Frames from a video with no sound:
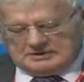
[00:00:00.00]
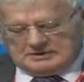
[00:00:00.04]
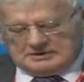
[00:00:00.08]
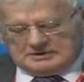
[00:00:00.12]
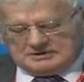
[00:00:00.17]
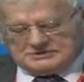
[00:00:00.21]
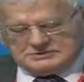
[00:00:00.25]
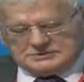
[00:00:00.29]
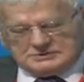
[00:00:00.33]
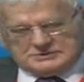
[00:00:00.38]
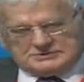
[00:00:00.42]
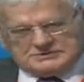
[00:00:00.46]

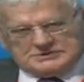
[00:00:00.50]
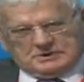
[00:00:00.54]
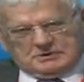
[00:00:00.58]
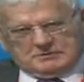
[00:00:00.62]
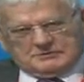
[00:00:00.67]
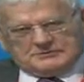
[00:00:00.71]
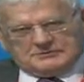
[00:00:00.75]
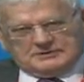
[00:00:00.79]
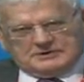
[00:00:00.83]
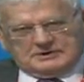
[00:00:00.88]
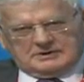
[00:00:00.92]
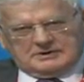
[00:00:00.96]
to
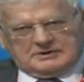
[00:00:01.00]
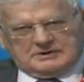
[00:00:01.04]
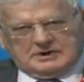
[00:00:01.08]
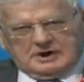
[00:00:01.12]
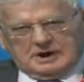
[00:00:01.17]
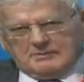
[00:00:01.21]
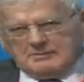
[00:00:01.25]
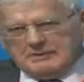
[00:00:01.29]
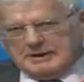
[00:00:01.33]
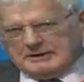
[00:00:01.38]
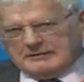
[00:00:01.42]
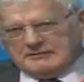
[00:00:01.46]
adopt a
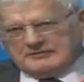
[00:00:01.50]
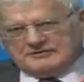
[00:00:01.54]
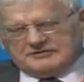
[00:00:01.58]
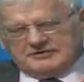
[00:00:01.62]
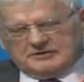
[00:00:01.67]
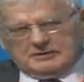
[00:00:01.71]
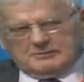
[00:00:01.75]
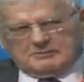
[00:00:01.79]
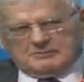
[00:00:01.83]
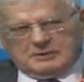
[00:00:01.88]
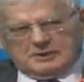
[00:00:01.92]
maritime